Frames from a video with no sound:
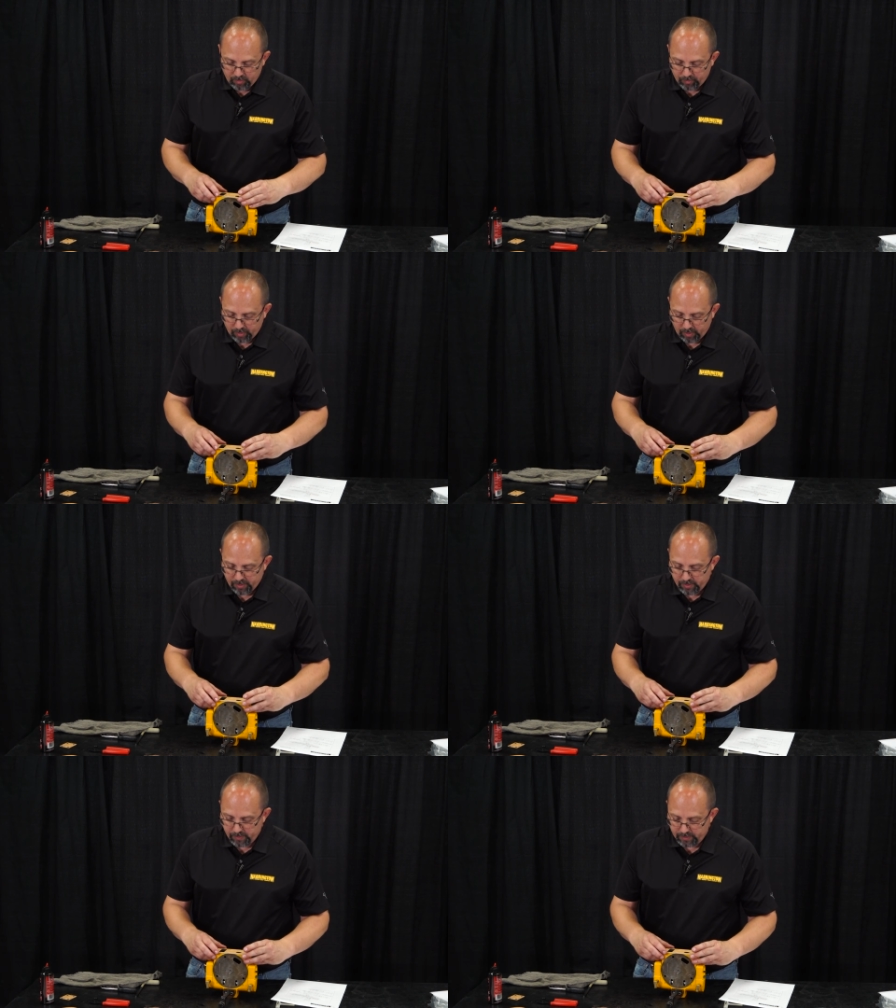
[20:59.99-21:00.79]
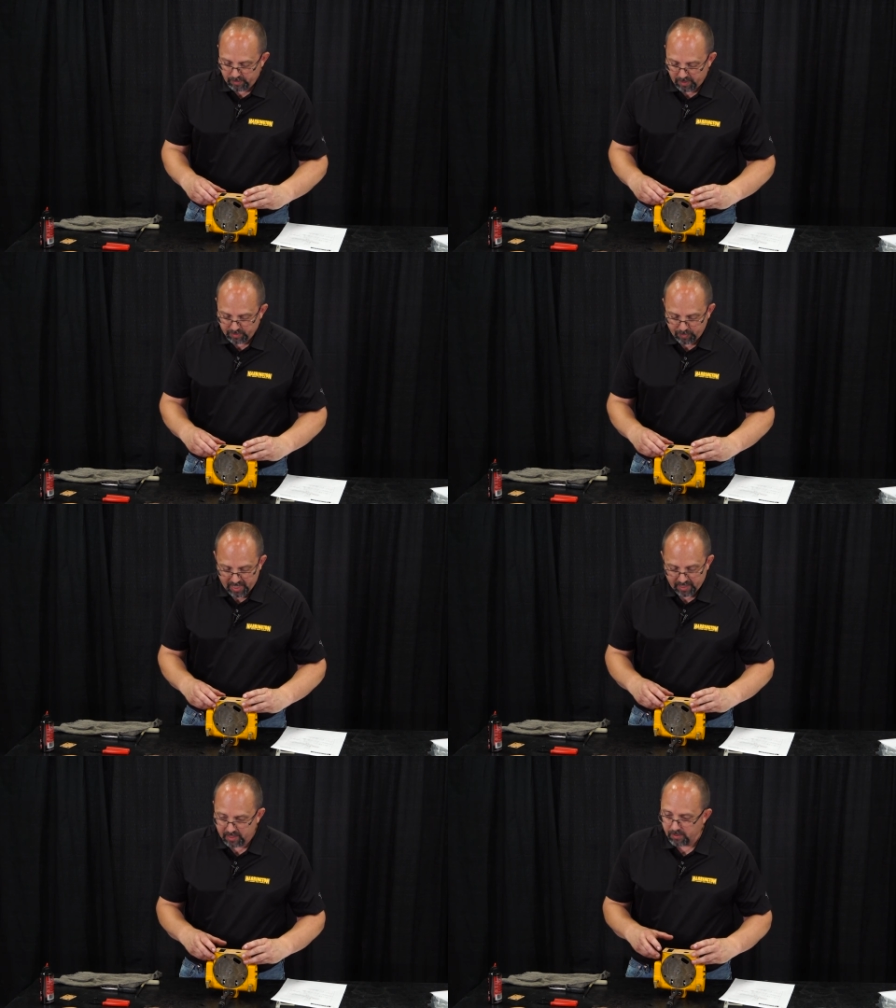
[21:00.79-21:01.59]
Put our new exhaust
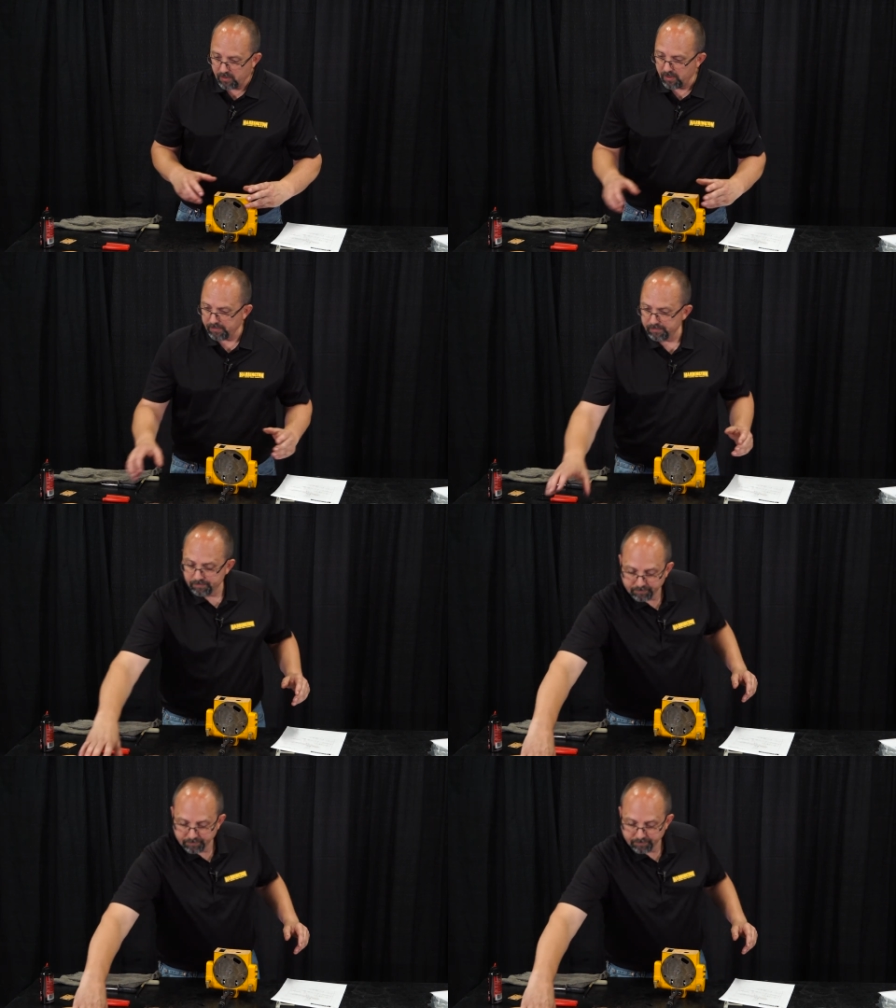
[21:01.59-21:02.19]
packing on.